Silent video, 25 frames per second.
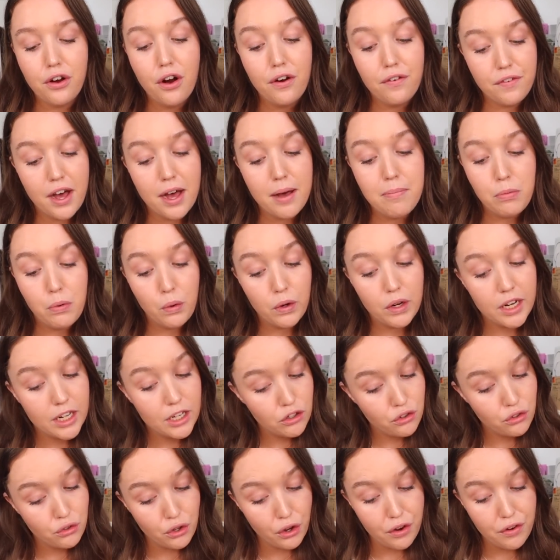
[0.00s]
of our
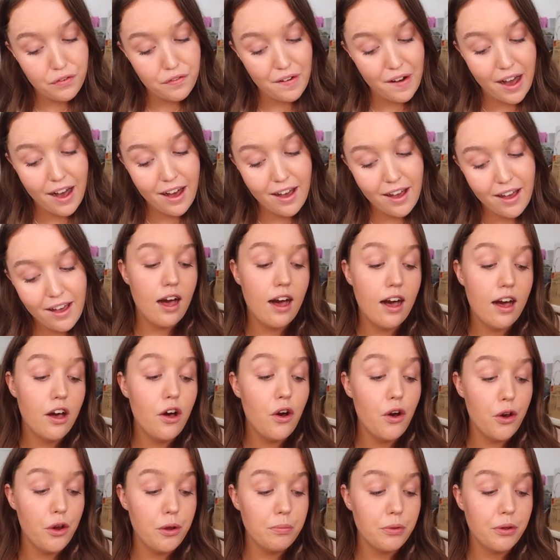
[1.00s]
mortgage so far. Our
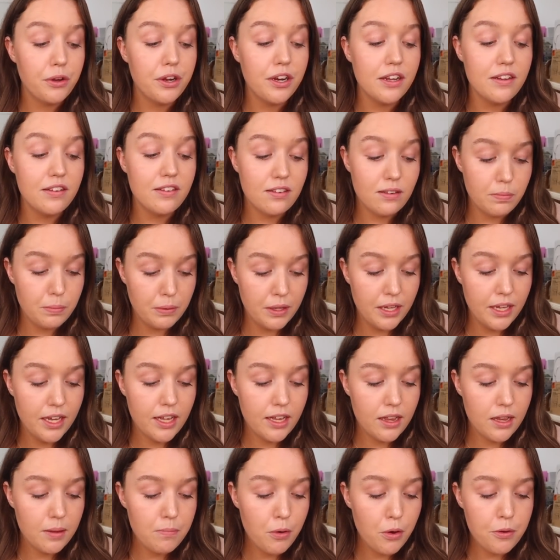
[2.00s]
home loan is split
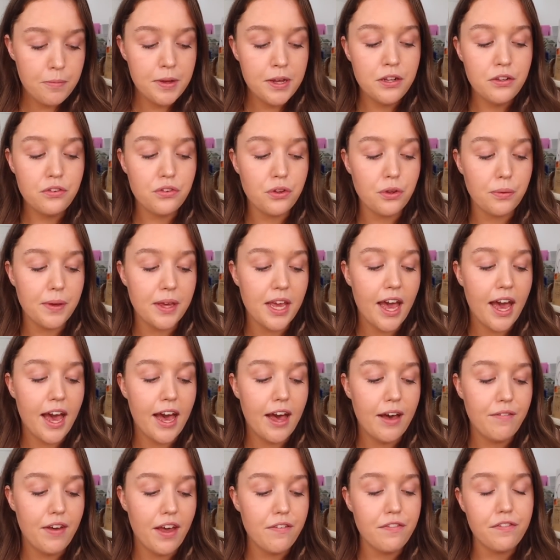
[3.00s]
at the moment, so we
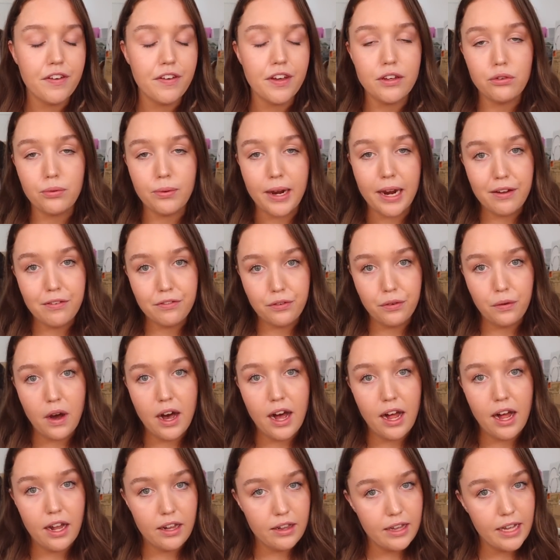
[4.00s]
have a fixed rate for
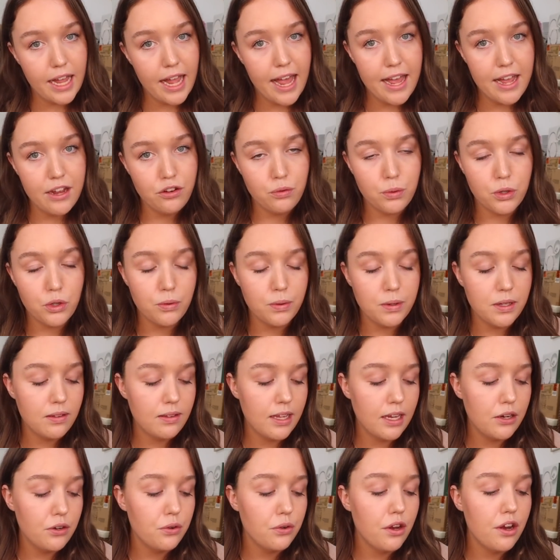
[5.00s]
our land, which we
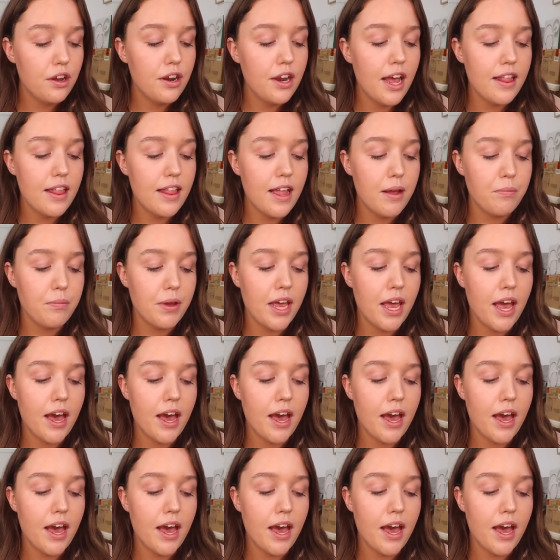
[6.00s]
settled on, and then we